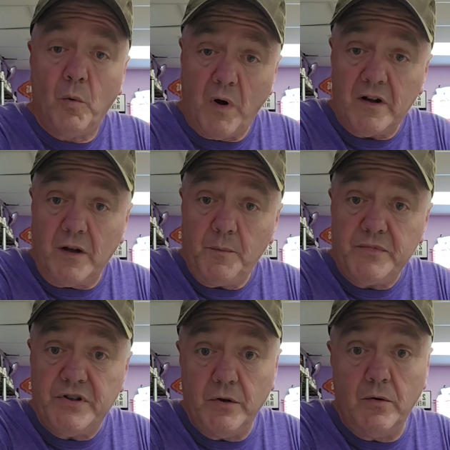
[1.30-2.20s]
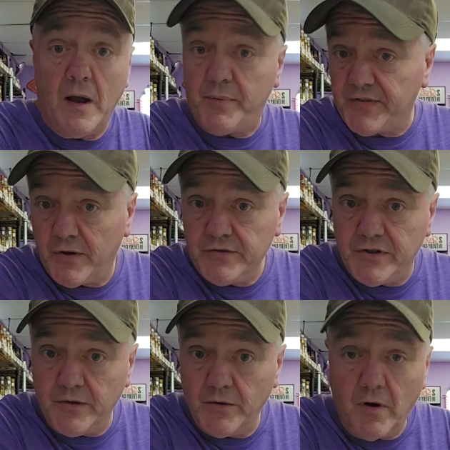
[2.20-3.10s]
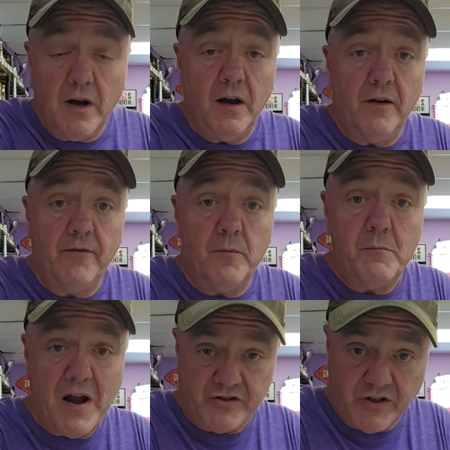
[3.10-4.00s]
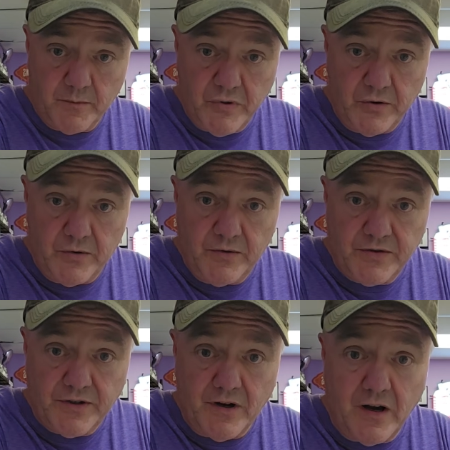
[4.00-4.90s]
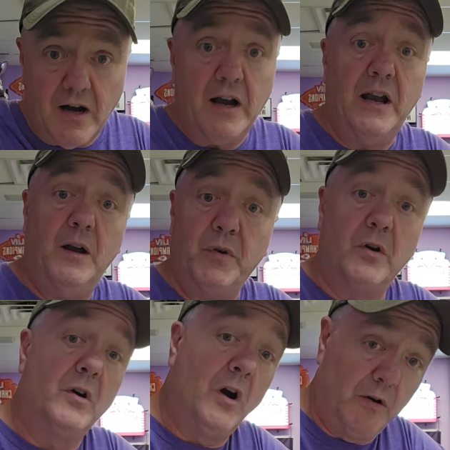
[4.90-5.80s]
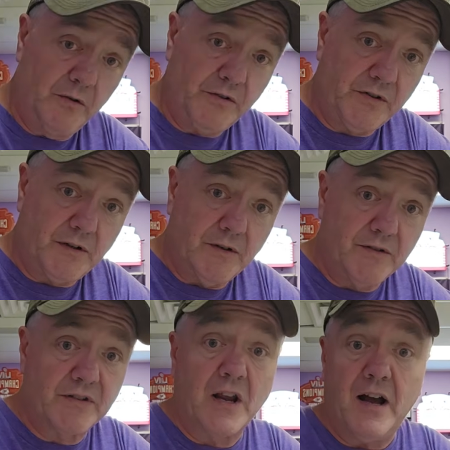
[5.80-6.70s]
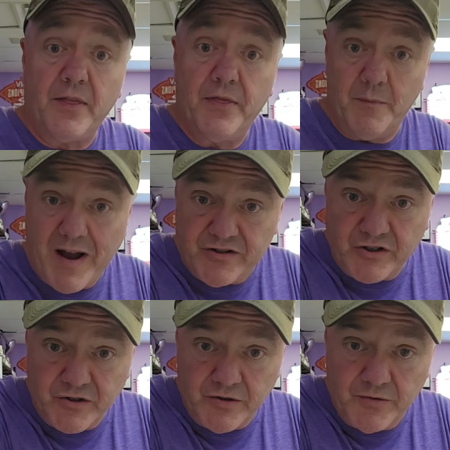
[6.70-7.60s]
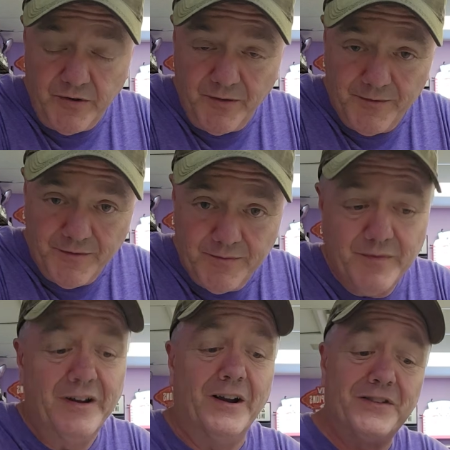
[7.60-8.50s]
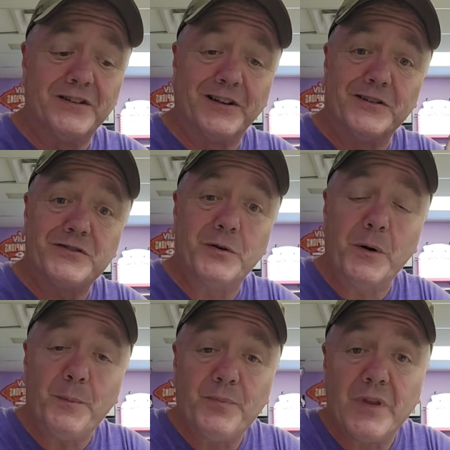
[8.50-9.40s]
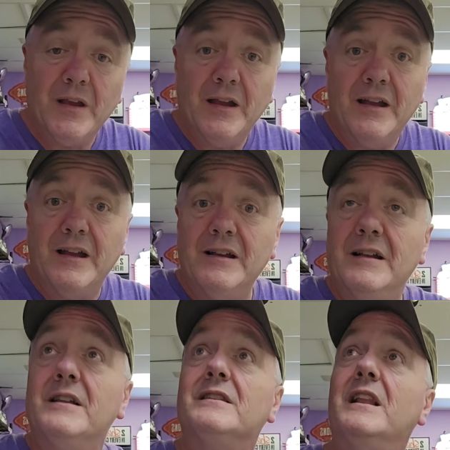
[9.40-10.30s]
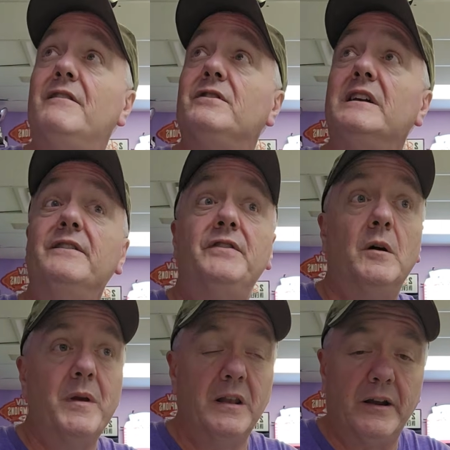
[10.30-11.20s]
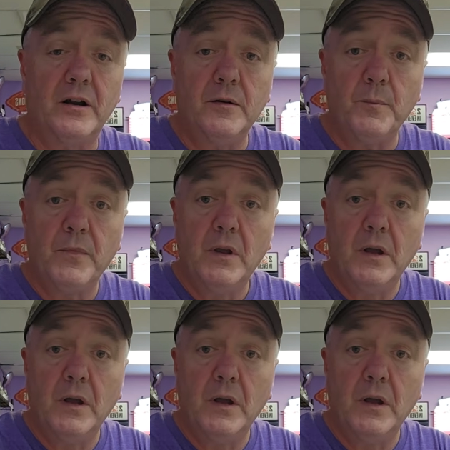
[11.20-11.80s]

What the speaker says: Welcome to episode 2 of Magic and Booze. I am your host, Scott the Magic Dude, here at the liquor store. Lovely Philby Liquor.